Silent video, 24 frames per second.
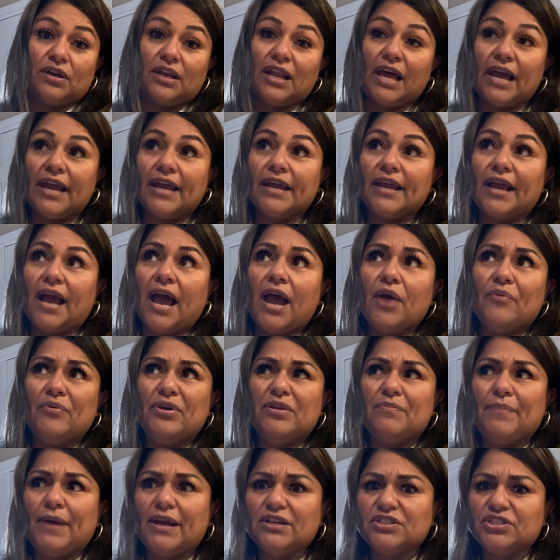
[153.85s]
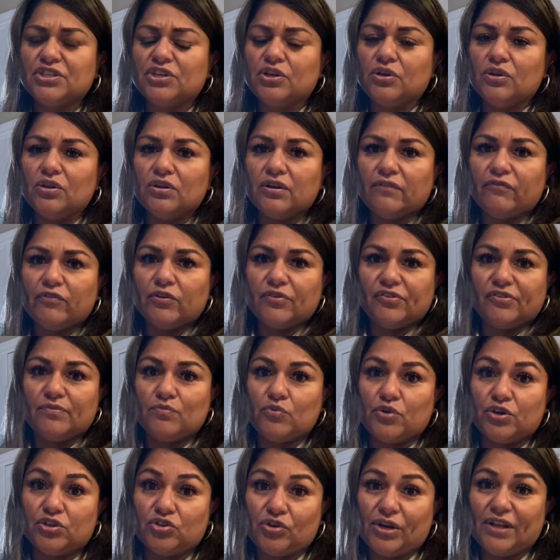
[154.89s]
Like, I went back to go look for some
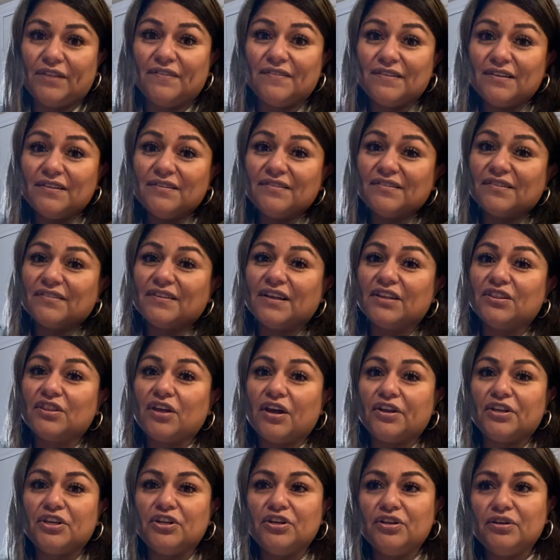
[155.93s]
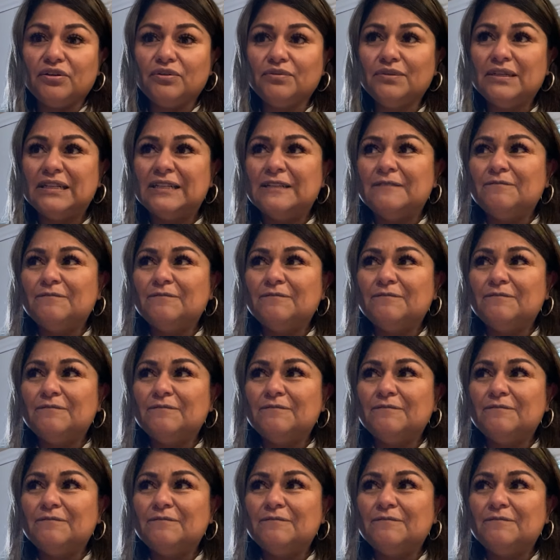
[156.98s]
more dresses because I thought, you know,